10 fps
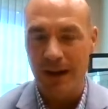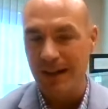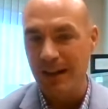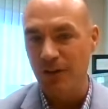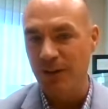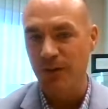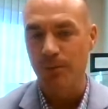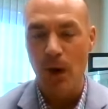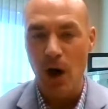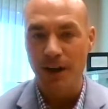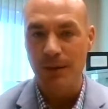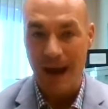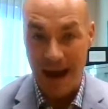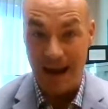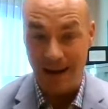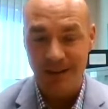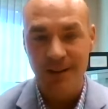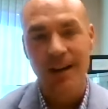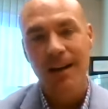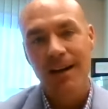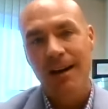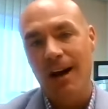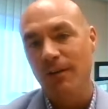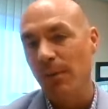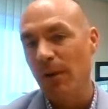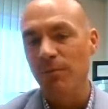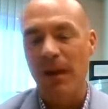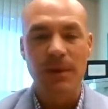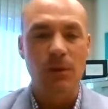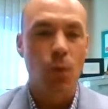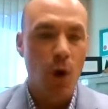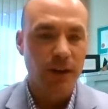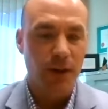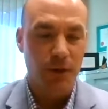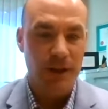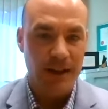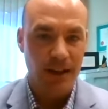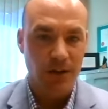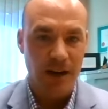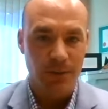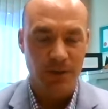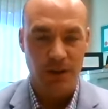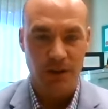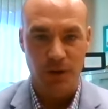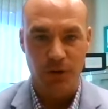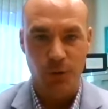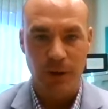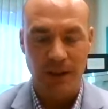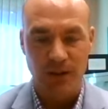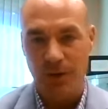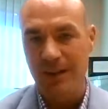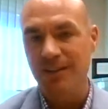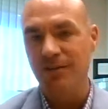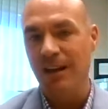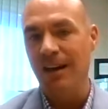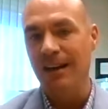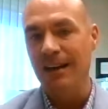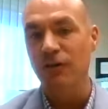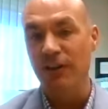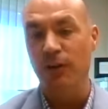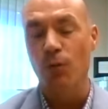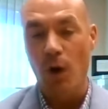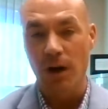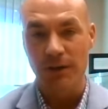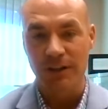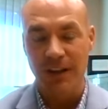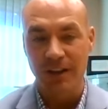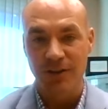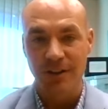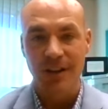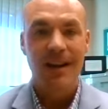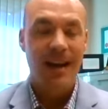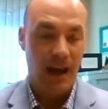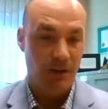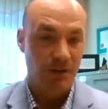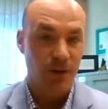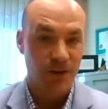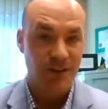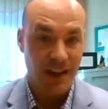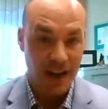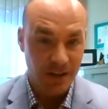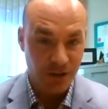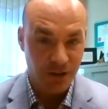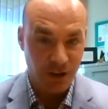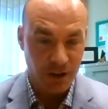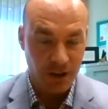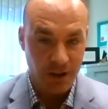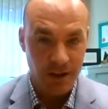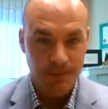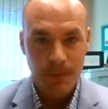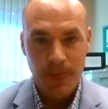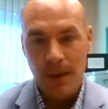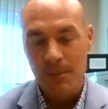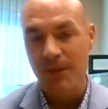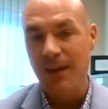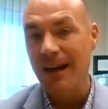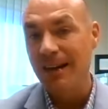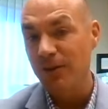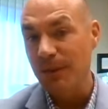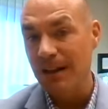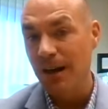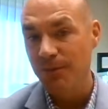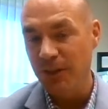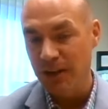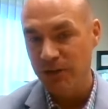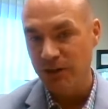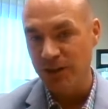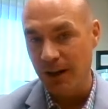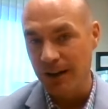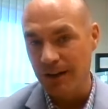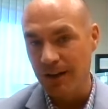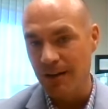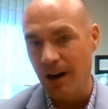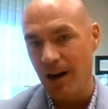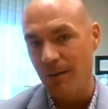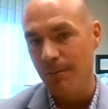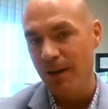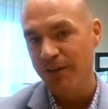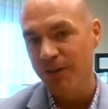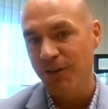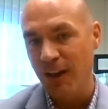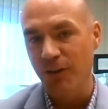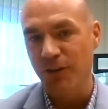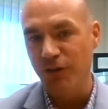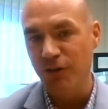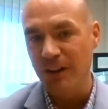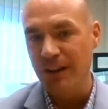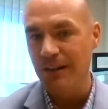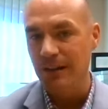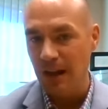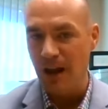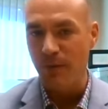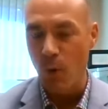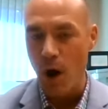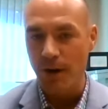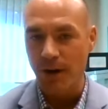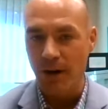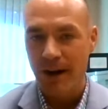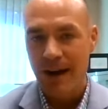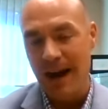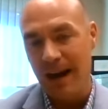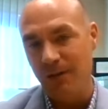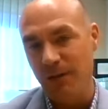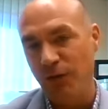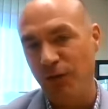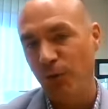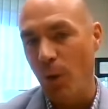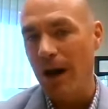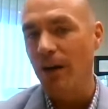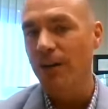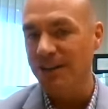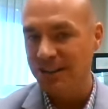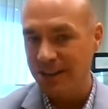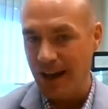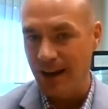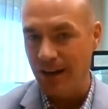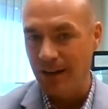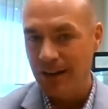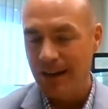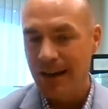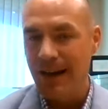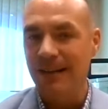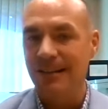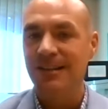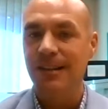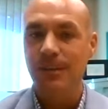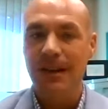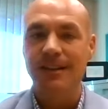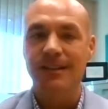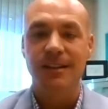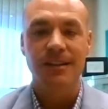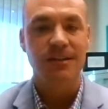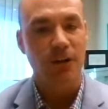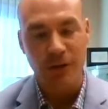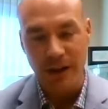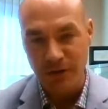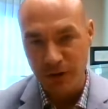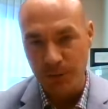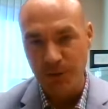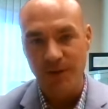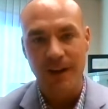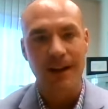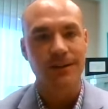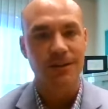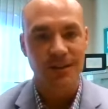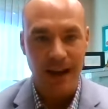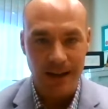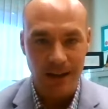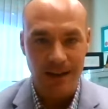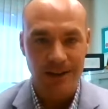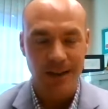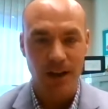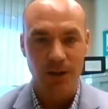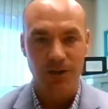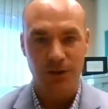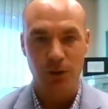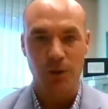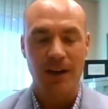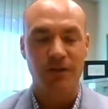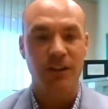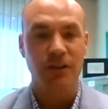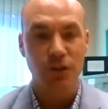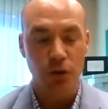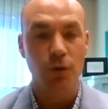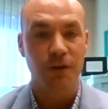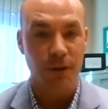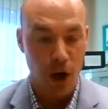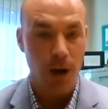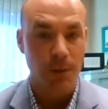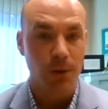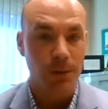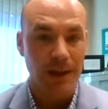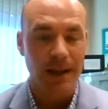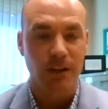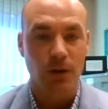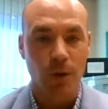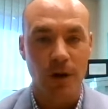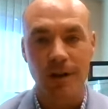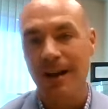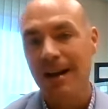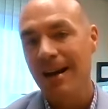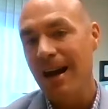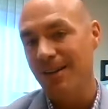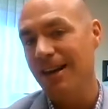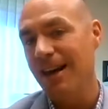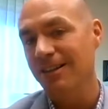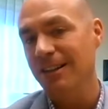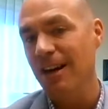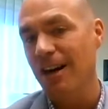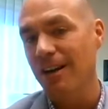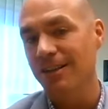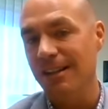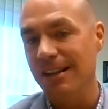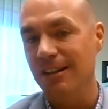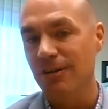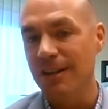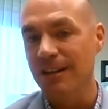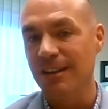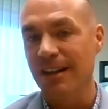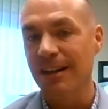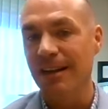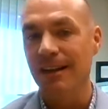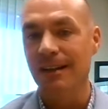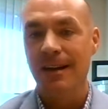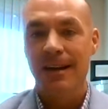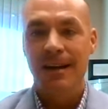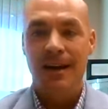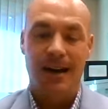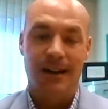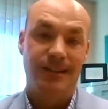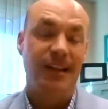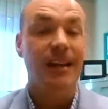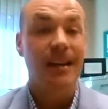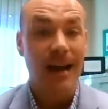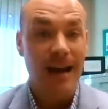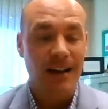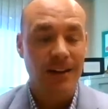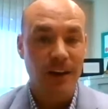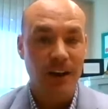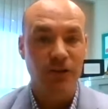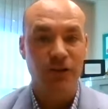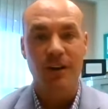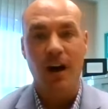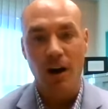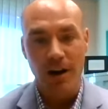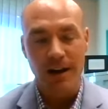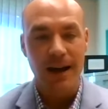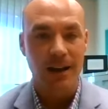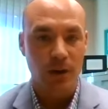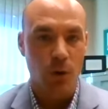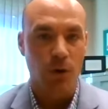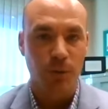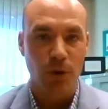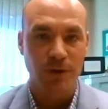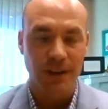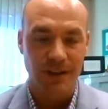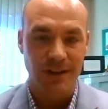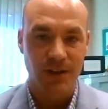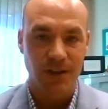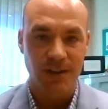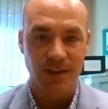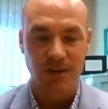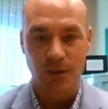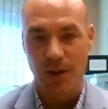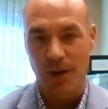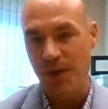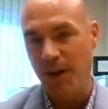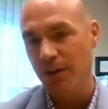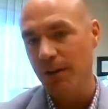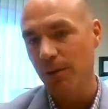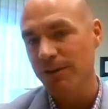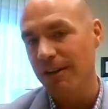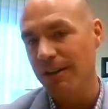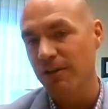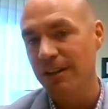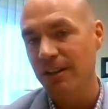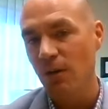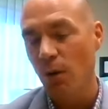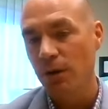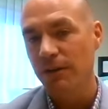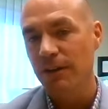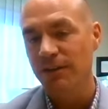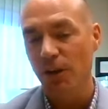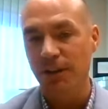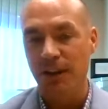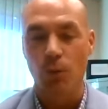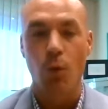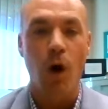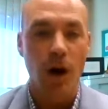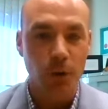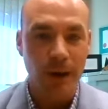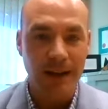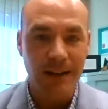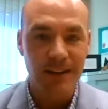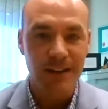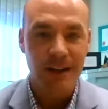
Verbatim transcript: get an increase in body mass of about maybe one to three kilograms in the first week. So it is uh, increasing water retention. At first it's extracellular, but then as it becomes intracellular, our muscle cells and gene love water. And if you swell the cell, it stimulates things called transcription factors, satellite cells, to actually do phenomenal molecular work. And that actually causes an increase in Uh, D N A activation, R N A, and of course, protein synthesis. So the theory was that creatine only resulted in water weight.